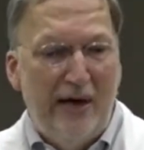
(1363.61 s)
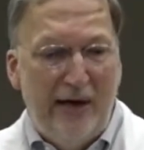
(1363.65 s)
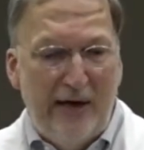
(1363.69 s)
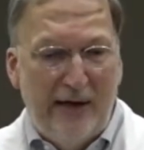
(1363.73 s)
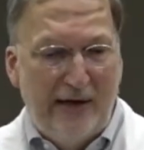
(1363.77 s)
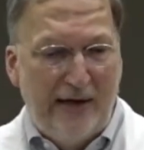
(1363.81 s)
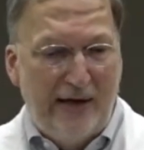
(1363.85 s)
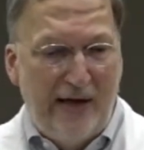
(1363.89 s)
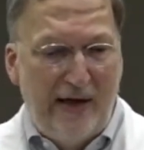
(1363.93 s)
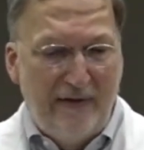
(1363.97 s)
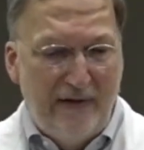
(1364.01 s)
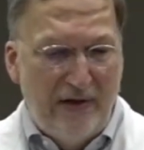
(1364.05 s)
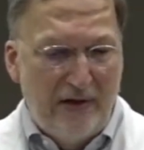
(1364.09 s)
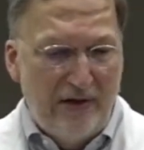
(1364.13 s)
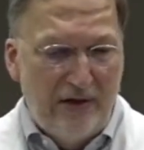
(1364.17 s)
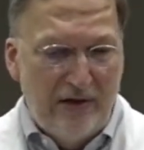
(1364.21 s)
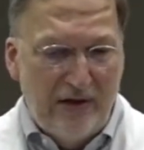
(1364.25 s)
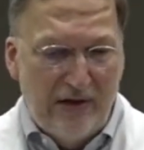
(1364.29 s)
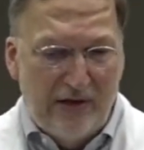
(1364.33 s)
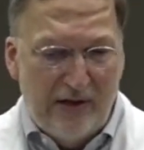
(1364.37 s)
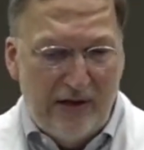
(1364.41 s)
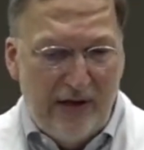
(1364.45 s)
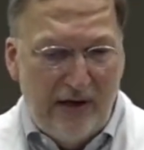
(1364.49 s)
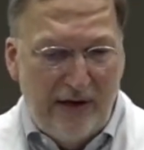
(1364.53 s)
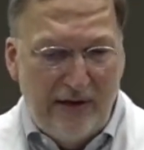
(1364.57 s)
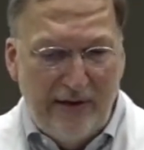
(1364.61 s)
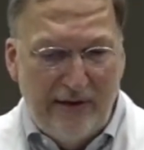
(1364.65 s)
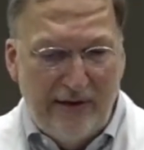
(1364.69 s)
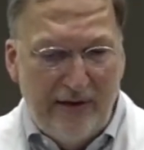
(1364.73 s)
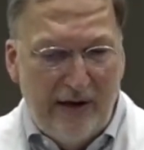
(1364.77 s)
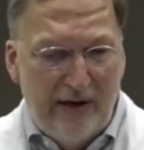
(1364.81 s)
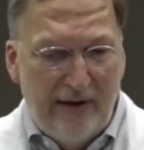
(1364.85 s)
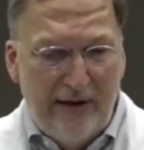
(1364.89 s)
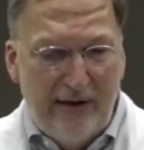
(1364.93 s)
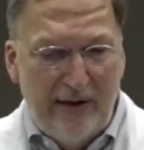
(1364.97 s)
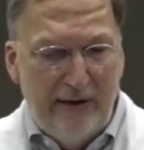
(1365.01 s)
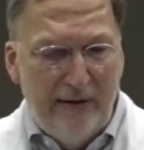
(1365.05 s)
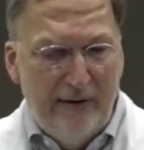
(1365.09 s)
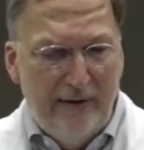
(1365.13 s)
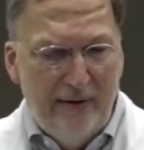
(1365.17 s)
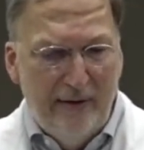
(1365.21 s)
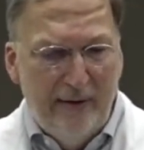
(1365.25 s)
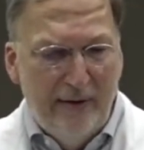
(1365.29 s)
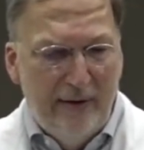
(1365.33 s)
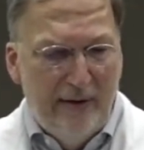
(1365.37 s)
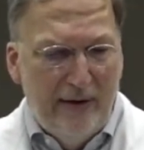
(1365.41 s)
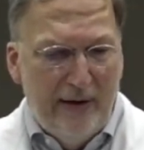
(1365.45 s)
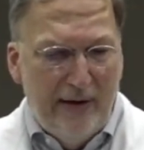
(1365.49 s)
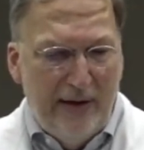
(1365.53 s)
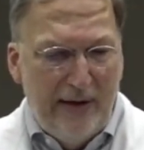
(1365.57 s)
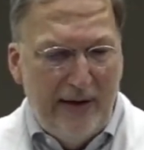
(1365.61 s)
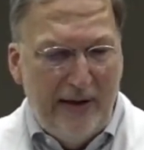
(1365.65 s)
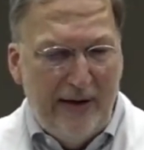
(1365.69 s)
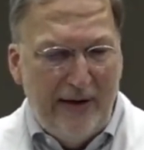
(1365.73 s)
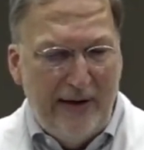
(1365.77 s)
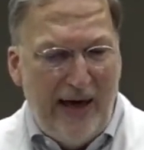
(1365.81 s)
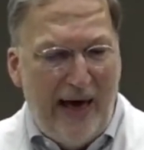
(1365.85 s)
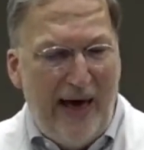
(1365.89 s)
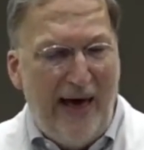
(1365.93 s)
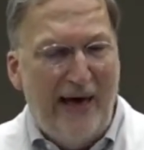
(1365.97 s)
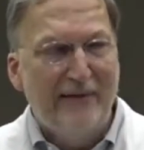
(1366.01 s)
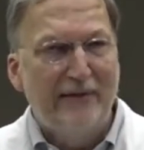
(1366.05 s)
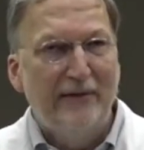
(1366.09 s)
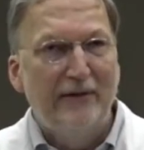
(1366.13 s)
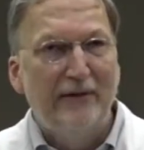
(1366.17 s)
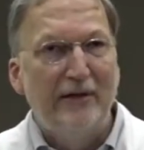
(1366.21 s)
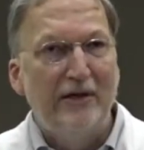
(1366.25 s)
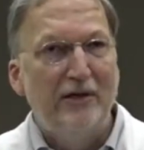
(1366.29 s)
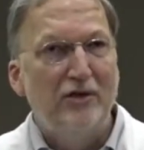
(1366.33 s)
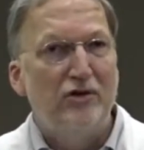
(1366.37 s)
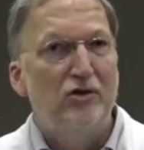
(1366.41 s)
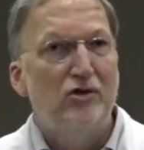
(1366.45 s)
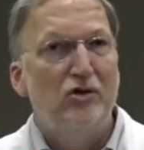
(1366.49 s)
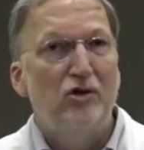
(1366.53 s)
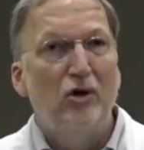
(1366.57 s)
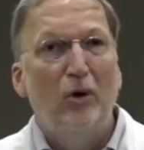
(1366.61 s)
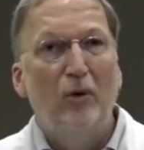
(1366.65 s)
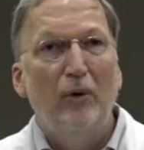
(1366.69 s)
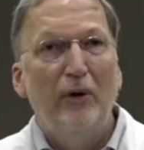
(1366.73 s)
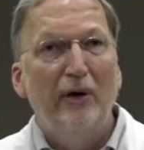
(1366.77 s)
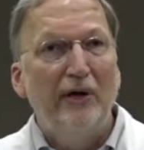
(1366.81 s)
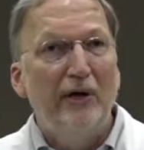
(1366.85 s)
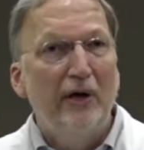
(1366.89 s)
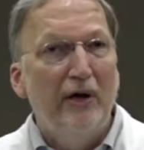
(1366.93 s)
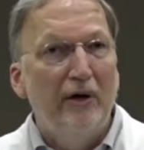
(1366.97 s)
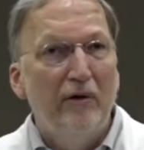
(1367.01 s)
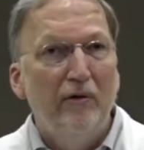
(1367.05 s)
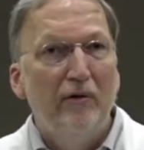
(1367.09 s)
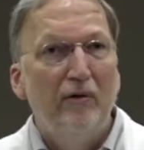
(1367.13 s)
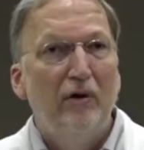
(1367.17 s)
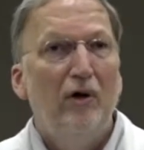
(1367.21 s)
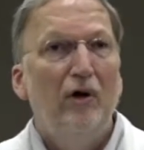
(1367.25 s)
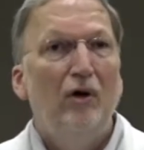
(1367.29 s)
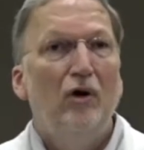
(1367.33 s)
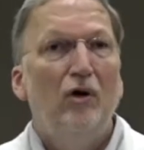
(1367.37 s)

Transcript: And again, this is a study done in athletes showing a